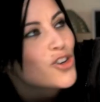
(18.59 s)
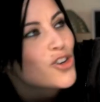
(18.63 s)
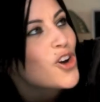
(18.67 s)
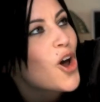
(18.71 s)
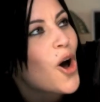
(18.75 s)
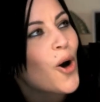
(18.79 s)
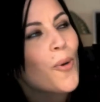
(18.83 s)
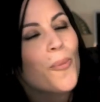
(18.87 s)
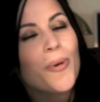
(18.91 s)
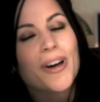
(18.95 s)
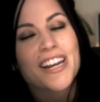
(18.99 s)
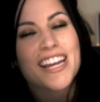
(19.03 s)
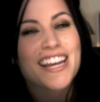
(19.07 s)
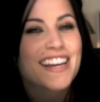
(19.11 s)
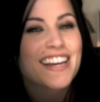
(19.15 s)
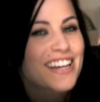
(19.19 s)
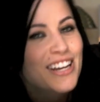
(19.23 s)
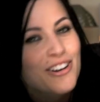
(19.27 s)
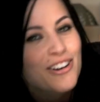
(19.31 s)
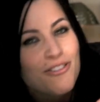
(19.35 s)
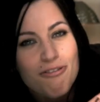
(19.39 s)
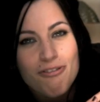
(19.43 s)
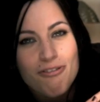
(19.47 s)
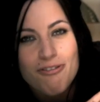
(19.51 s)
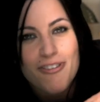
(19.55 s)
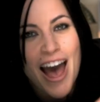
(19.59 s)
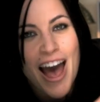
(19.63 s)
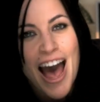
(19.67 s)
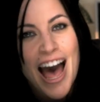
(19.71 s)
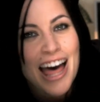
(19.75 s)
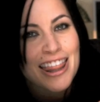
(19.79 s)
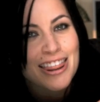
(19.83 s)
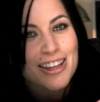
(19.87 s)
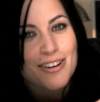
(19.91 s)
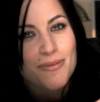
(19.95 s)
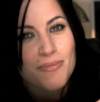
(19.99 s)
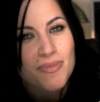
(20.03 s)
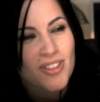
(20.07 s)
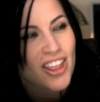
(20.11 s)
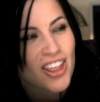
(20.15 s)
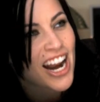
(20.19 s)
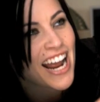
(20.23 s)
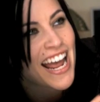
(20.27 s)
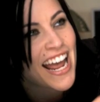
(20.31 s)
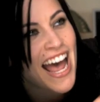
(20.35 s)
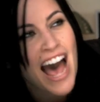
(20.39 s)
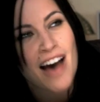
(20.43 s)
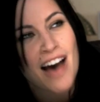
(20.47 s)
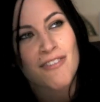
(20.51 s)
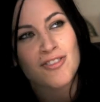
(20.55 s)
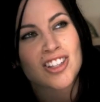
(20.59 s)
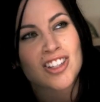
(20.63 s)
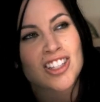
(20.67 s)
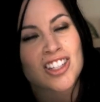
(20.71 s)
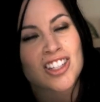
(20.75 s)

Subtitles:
Nobody can fathom that I haven't